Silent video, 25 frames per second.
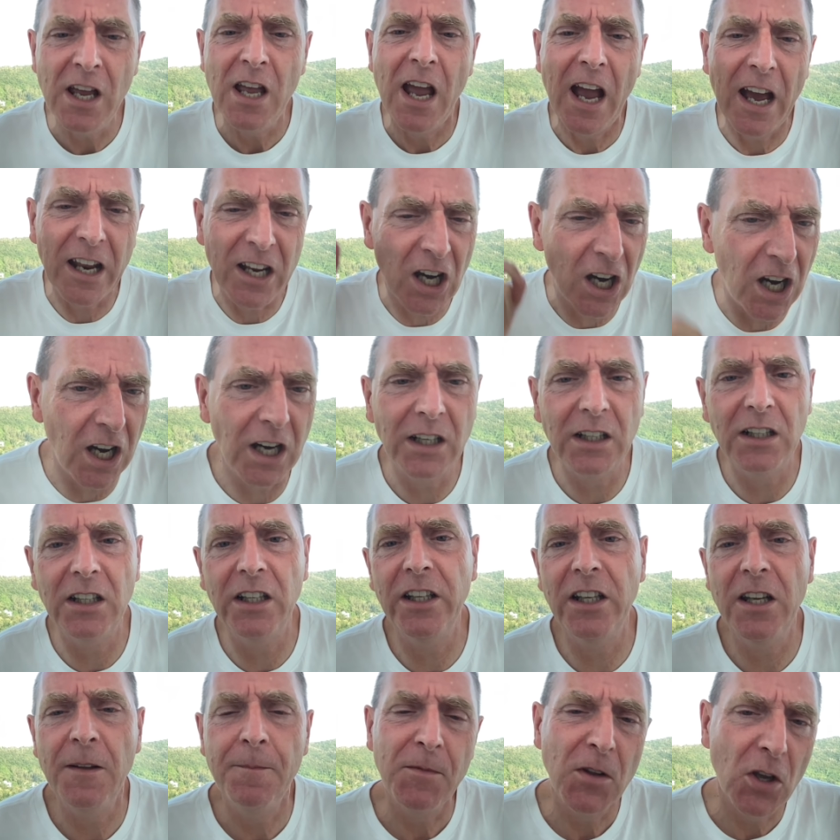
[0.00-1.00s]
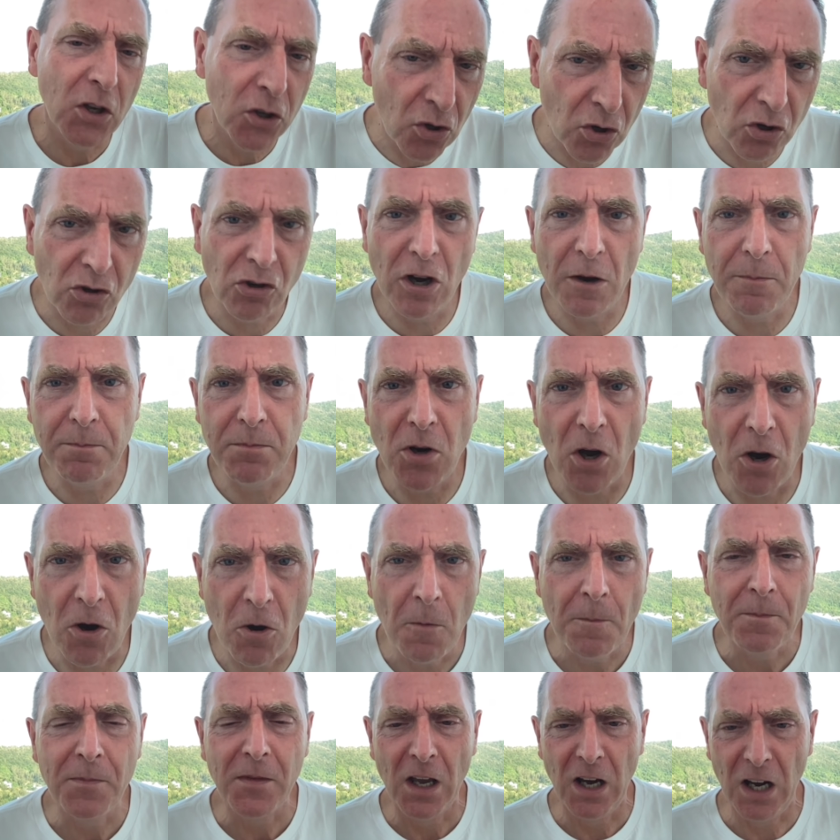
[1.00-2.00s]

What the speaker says: and hodling your crypto,